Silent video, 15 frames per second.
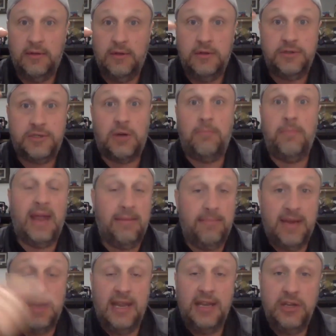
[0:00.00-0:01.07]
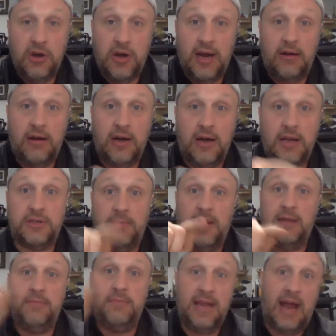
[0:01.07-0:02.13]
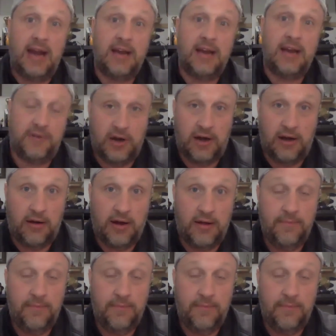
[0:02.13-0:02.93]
Some may be in your area, some may be out of your area.